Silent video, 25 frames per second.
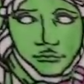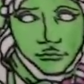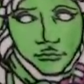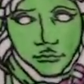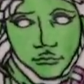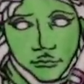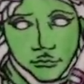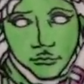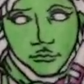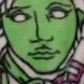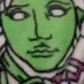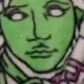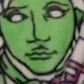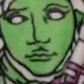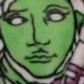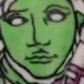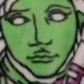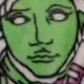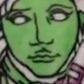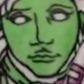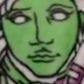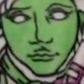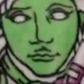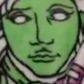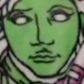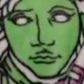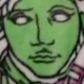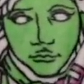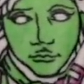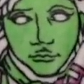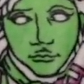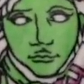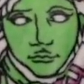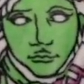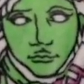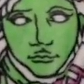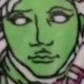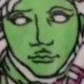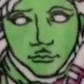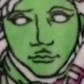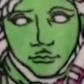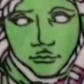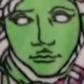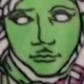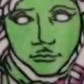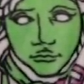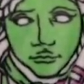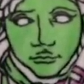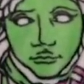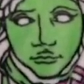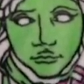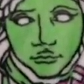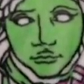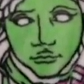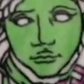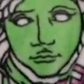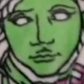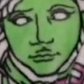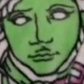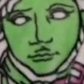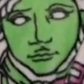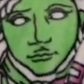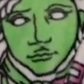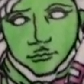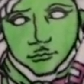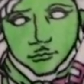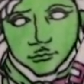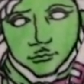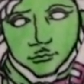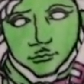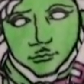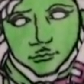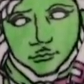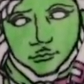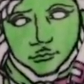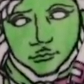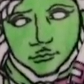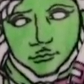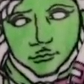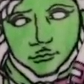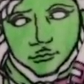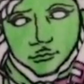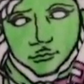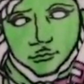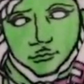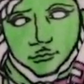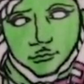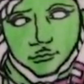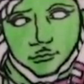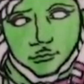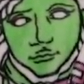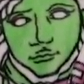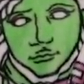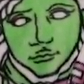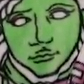This person isn't speaking.